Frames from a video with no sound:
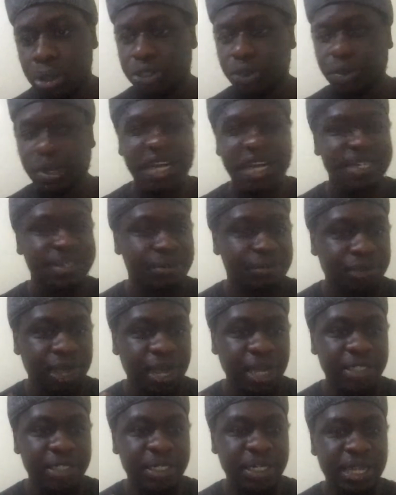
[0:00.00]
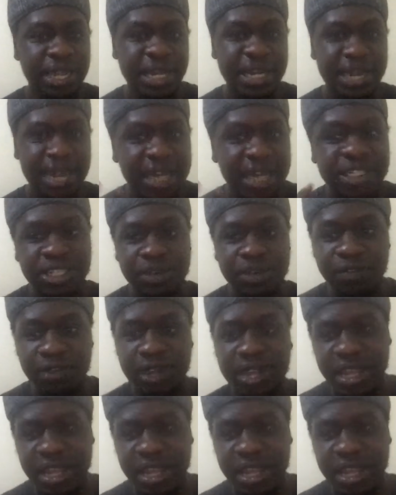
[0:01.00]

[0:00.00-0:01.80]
So you can directly natively